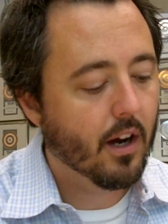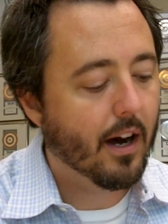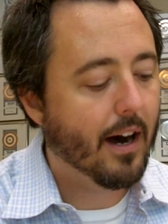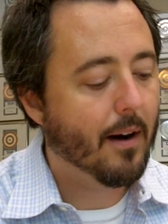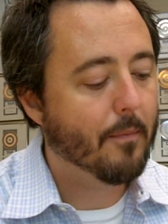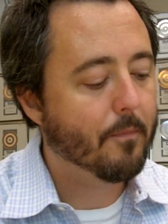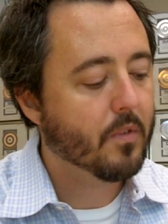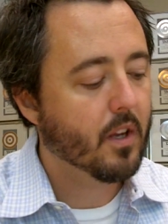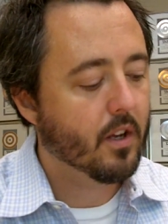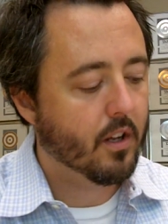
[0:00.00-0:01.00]

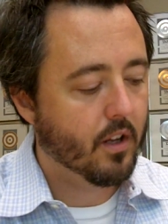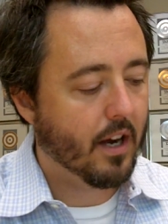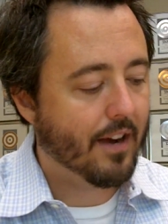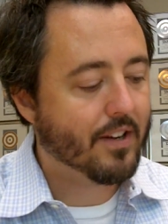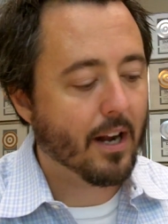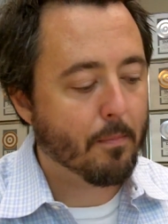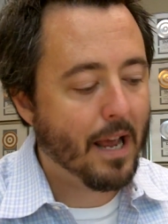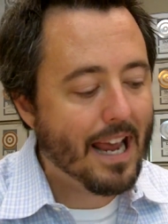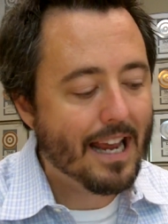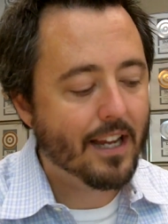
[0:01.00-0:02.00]
I've got a
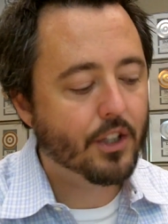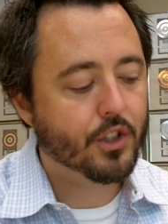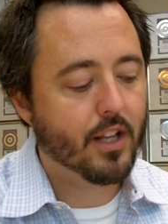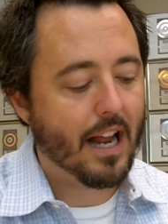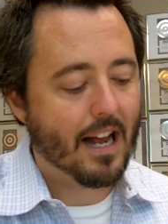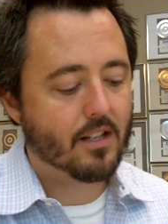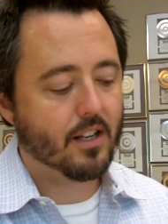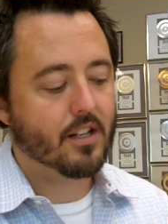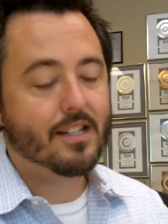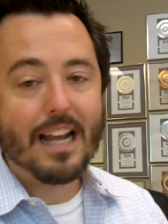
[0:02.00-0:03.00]
page that has
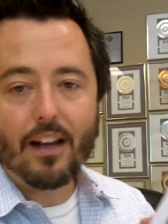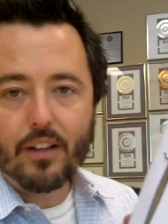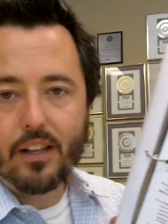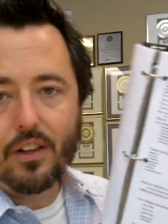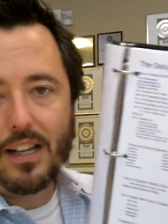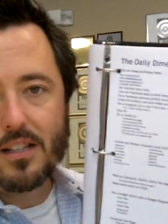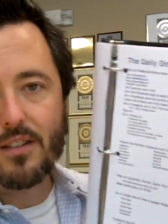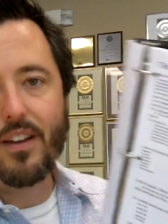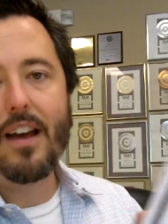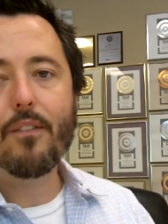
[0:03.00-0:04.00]
a daily
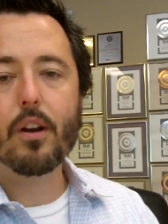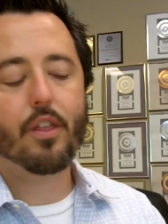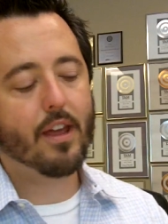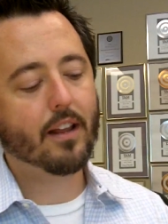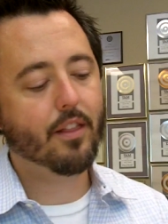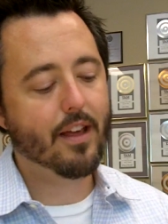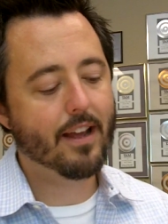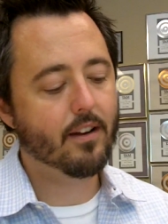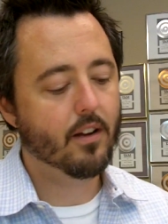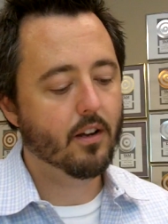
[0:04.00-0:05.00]
list of everything
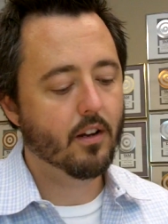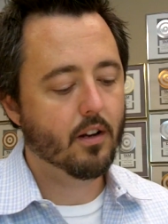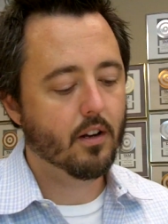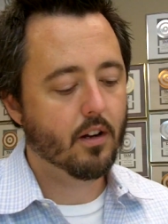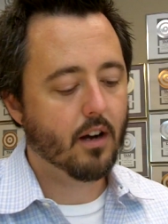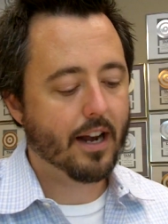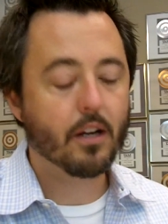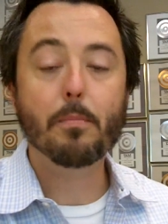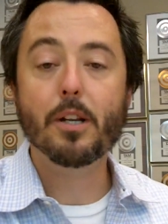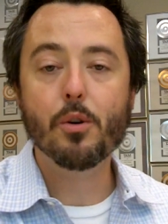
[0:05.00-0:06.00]
that I
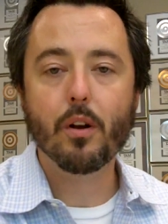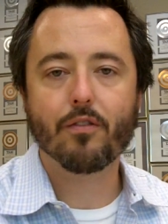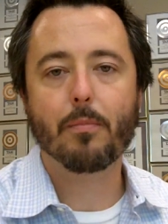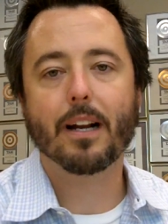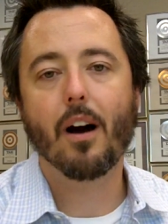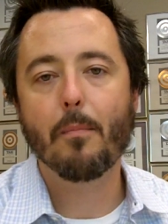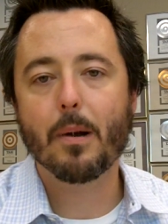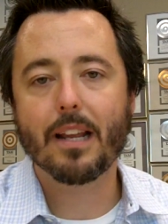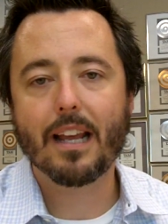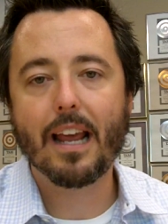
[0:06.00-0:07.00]
could be doing for my
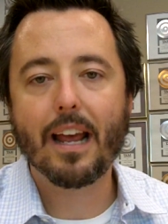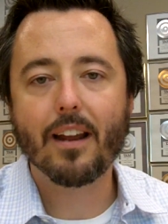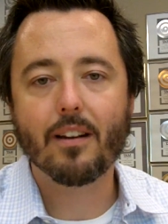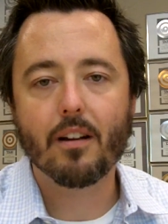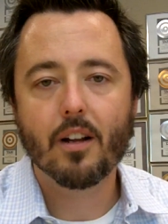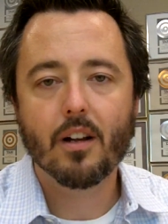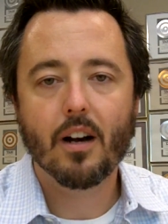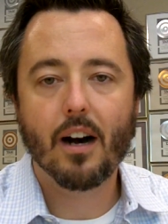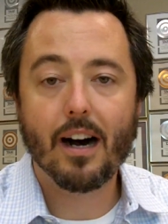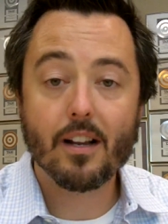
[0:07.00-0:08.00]
company. And
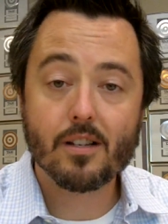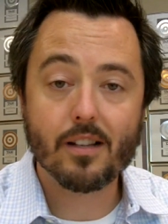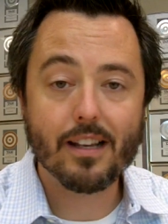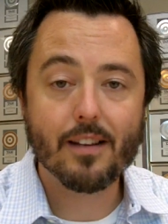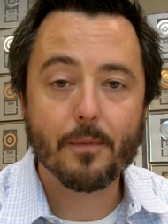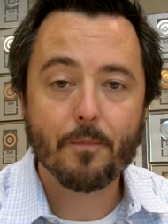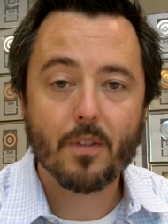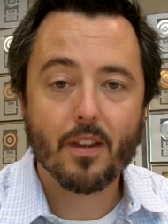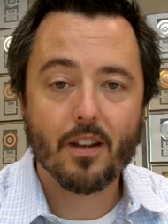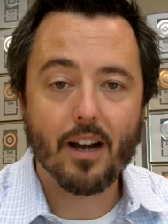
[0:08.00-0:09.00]
honestly,
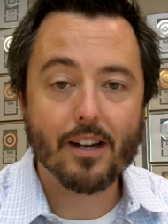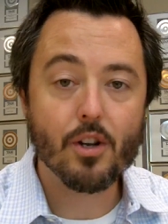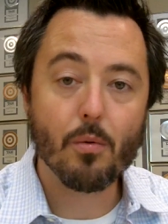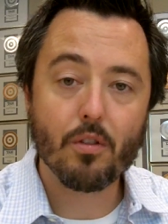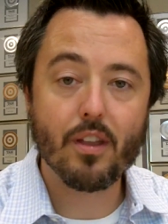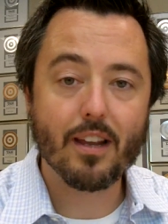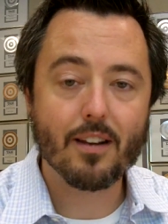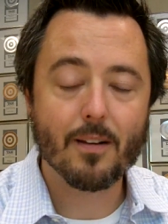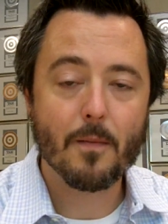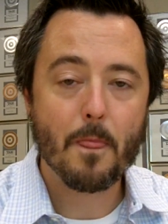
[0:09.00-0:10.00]
I don't
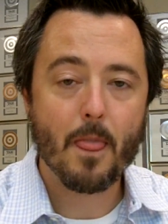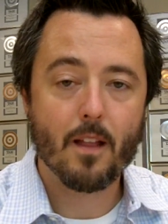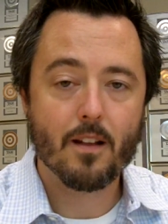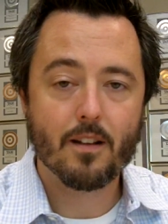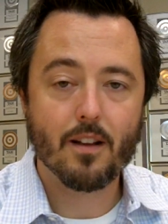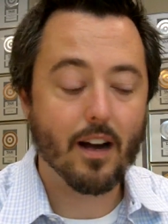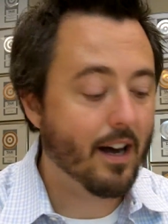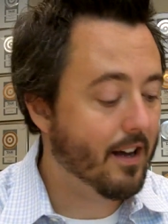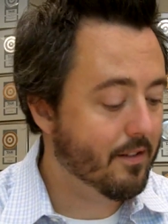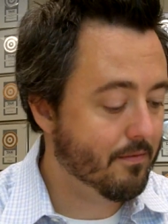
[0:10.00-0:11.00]
think
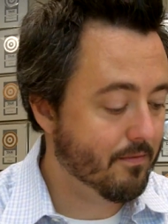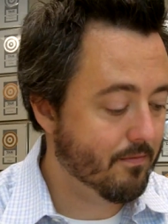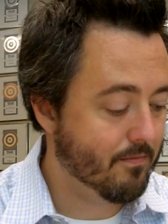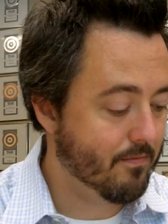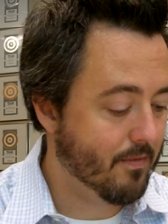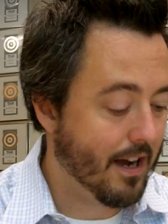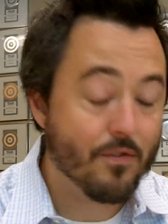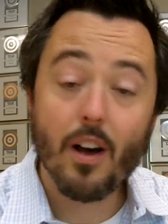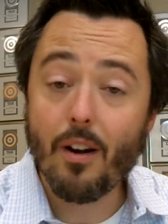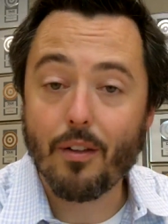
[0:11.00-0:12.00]

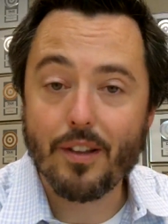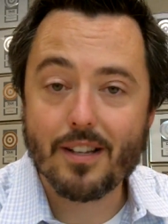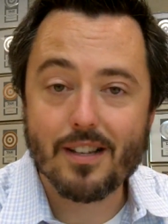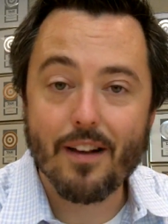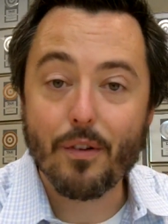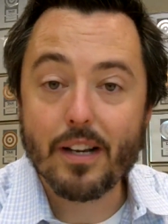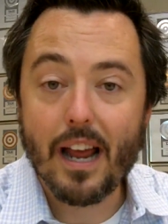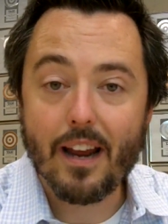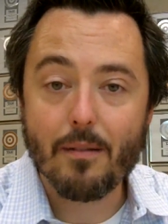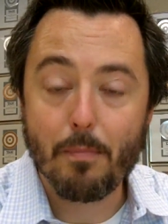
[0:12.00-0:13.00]
I've done all this every
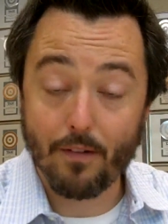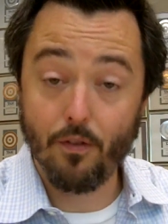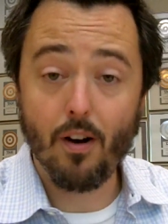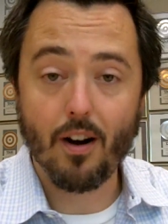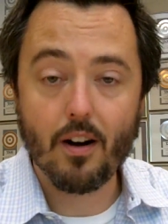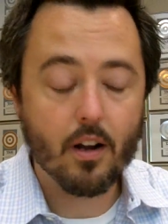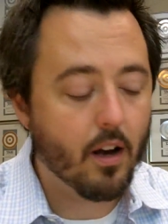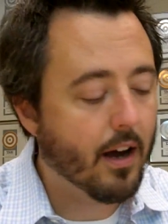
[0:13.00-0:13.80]
day, by far.